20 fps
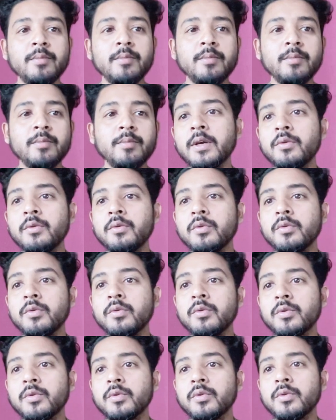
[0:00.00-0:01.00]
If I go
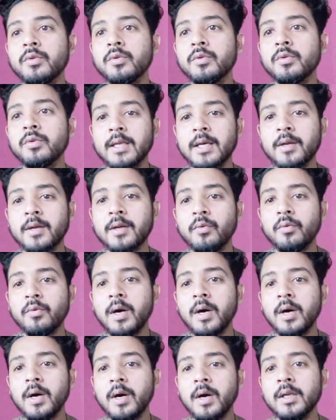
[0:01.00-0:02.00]
to another
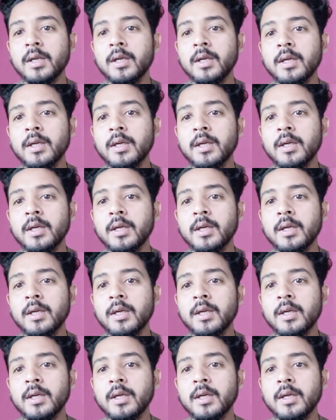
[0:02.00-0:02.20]
one,